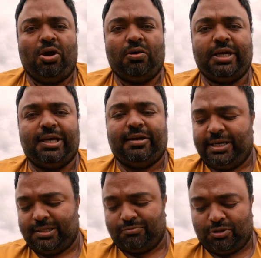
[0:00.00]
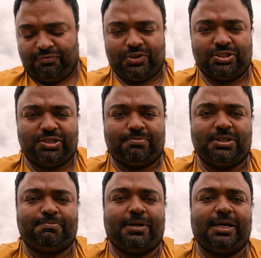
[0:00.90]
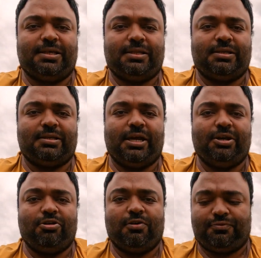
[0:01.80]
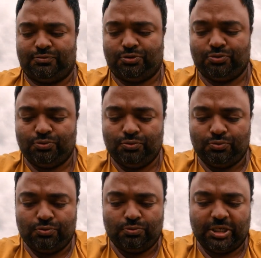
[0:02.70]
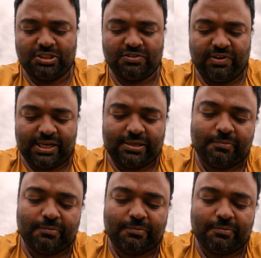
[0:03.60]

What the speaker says: Okay, great. I'm going to finish up this pie and then head off to Nature's Valley.